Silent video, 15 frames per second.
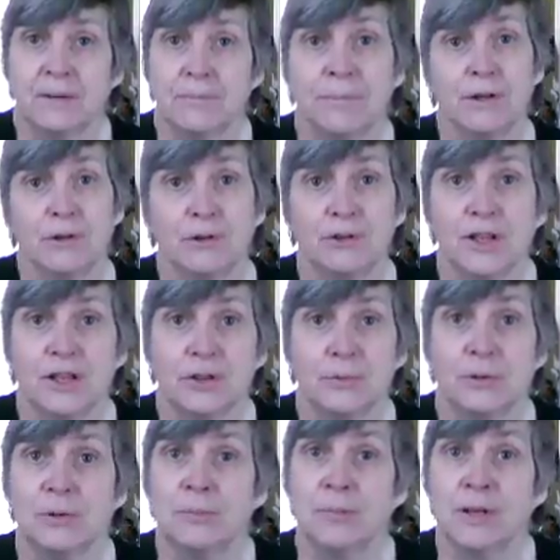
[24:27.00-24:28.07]
Because that's
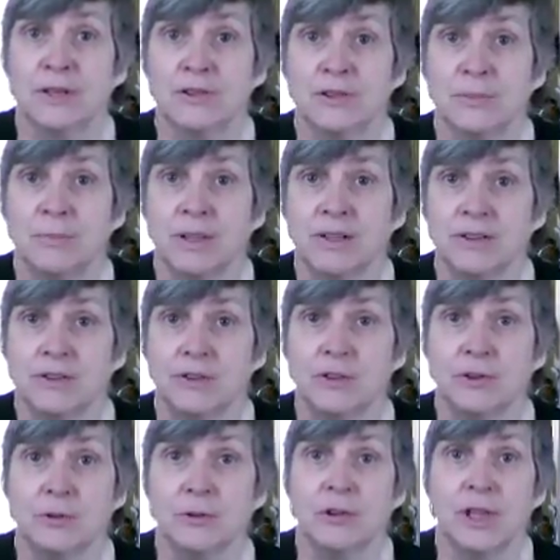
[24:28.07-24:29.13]
what minds are meant to
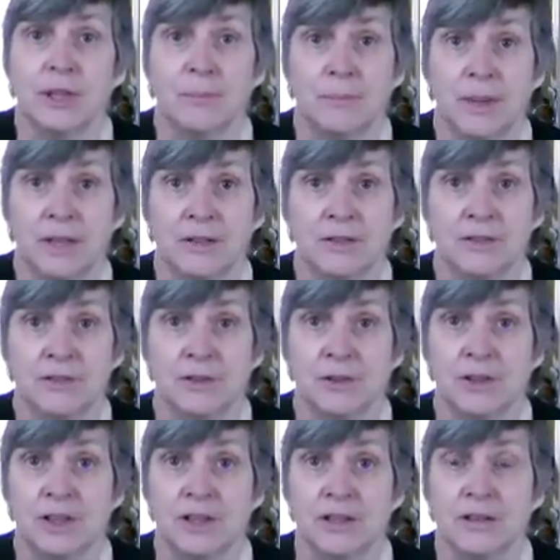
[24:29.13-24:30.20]
do. They're meant to
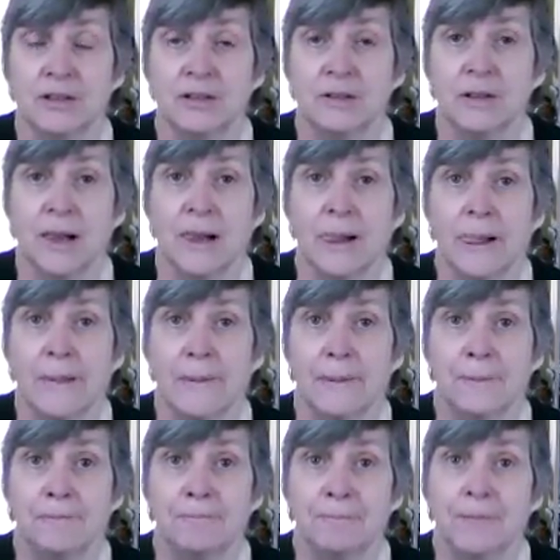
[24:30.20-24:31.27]
think.
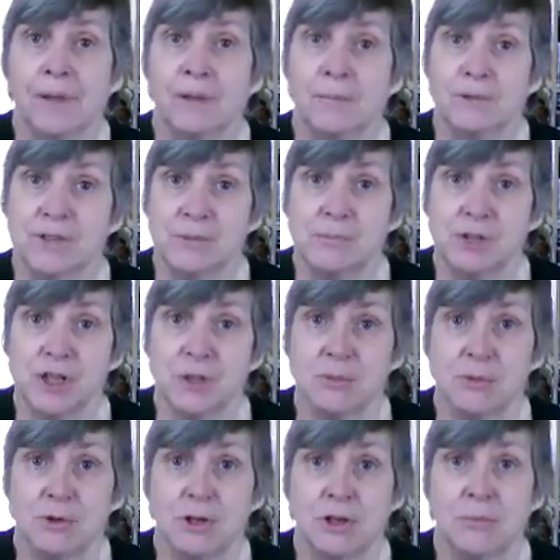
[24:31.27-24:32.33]
Sometimes
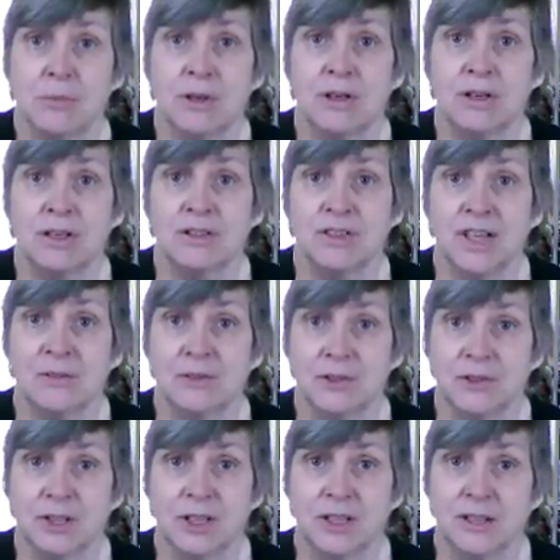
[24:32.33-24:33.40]
what our minds have us
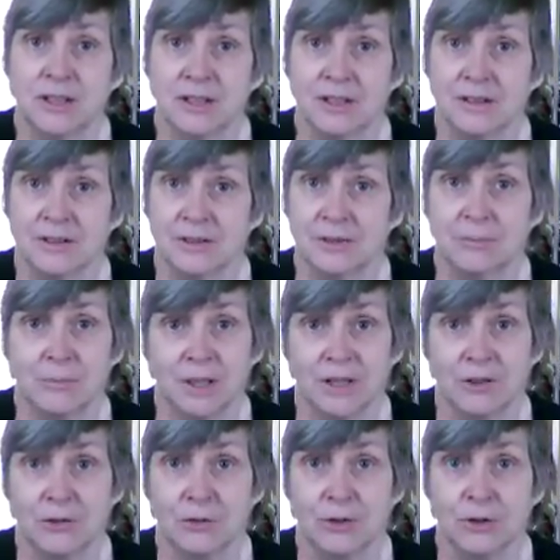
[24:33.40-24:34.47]
thinking doesn't make
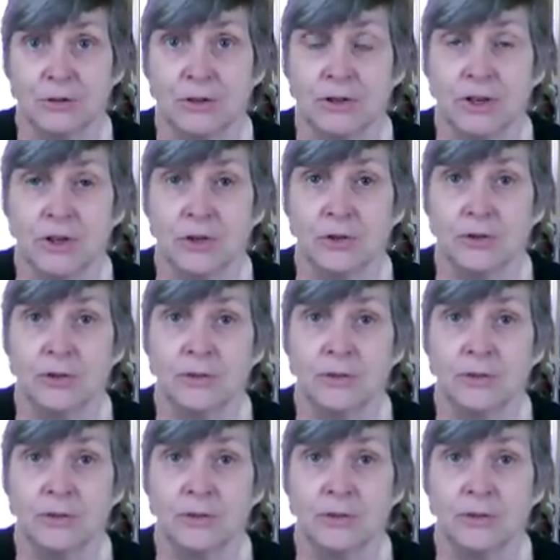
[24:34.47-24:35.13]
us feel very good.